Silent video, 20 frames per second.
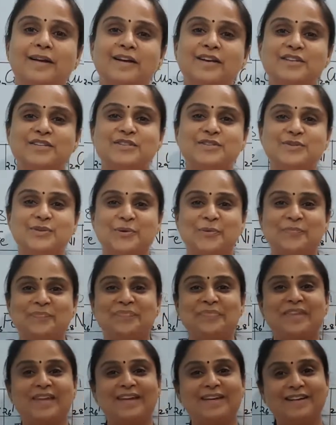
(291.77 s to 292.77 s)
So
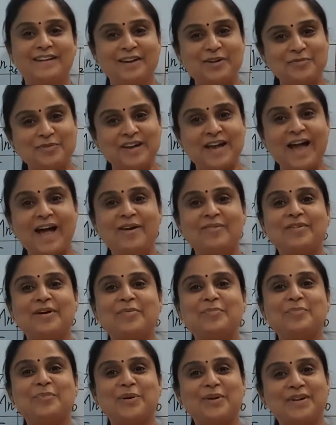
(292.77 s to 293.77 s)
Here we have our
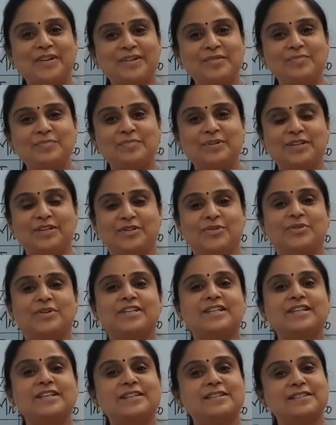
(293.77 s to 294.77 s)
modern
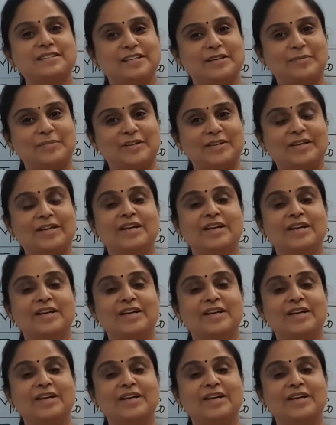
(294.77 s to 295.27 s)
periodic table.